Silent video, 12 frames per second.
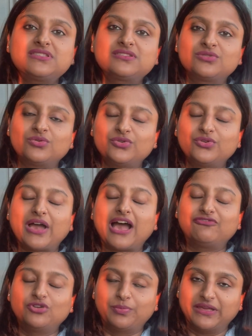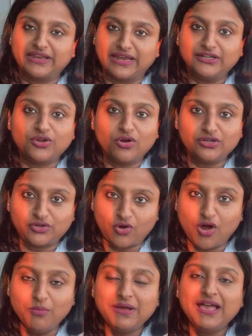So you have to pay rent on top.